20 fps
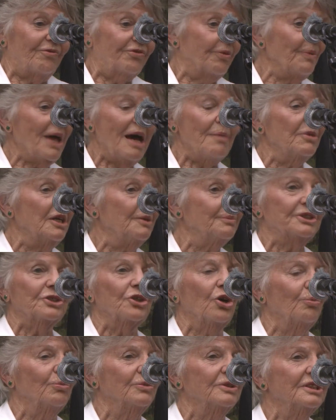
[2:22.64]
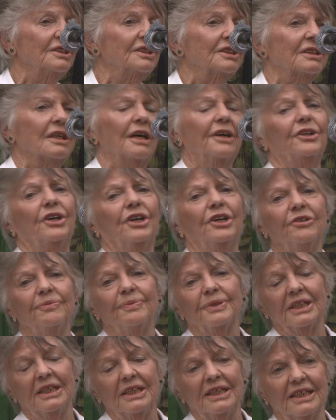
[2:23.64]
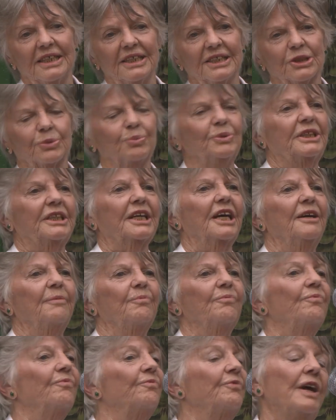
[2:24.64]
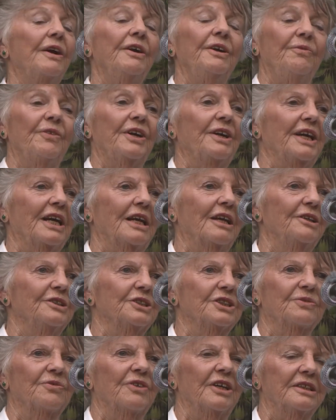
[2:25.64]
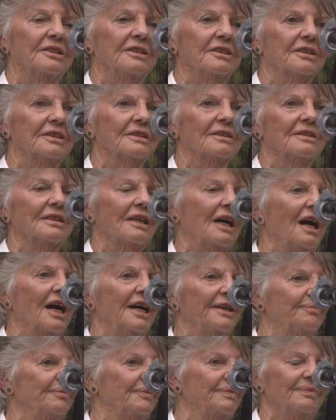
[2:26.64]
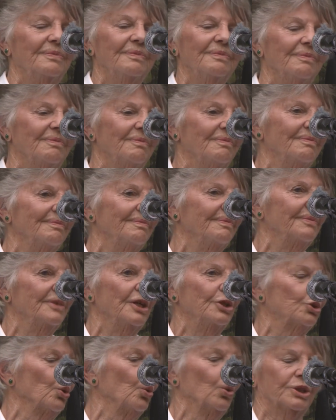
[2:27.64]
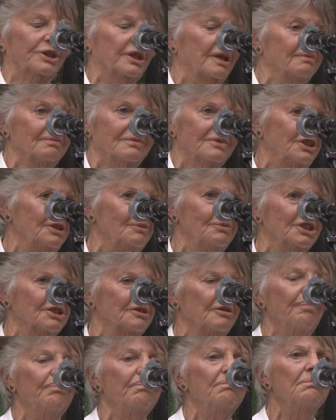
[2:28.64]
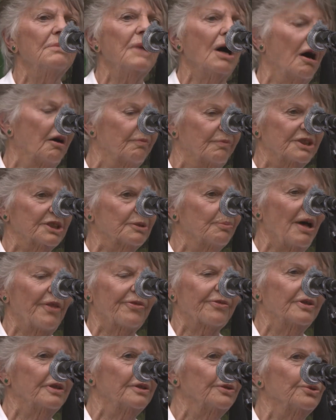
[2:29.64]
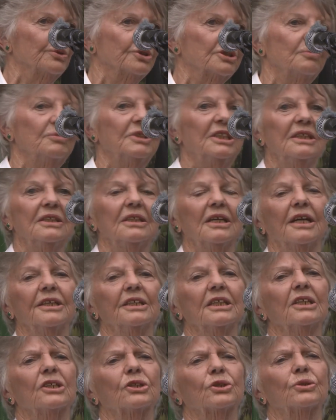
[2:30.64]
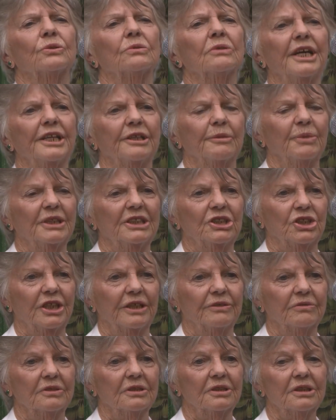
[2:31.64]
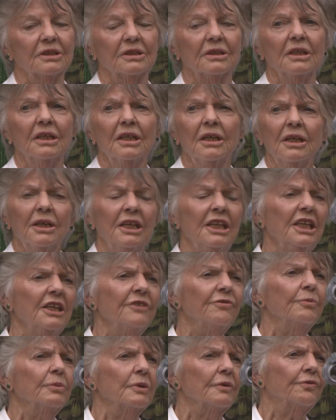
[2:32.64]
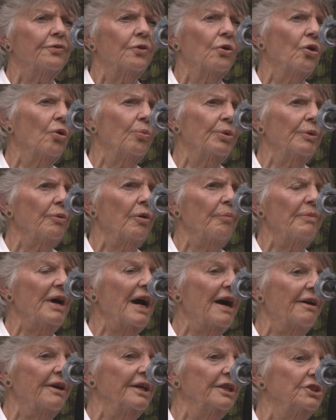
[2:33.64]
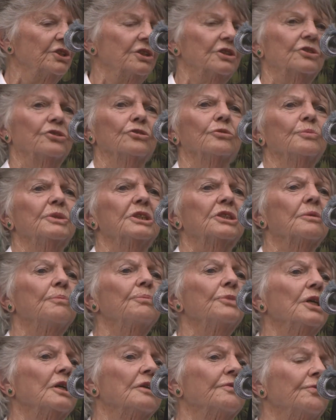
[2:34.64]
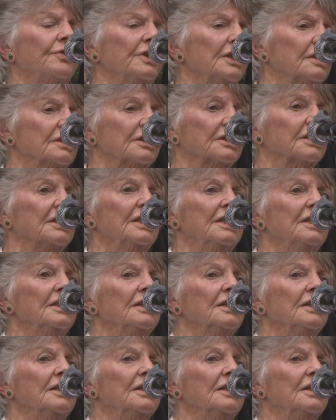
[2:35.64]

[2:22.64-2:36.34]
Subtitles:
from that moment onwards, and over the years, we became very, very close friends. I adored her. She was a marvellous mother-in-law to me, and incredibly generous. Even before we were married, she took me to Muirfield,